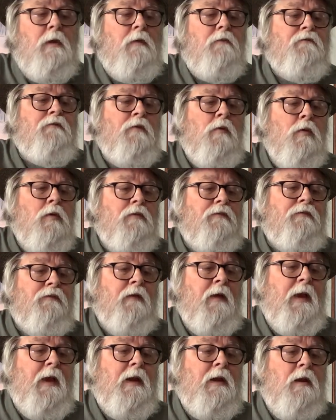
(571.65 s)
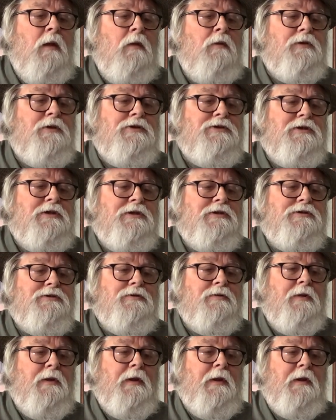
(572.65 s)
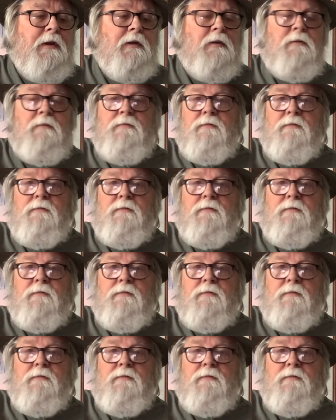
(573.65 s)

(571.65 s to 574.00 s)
4th fret on the G string.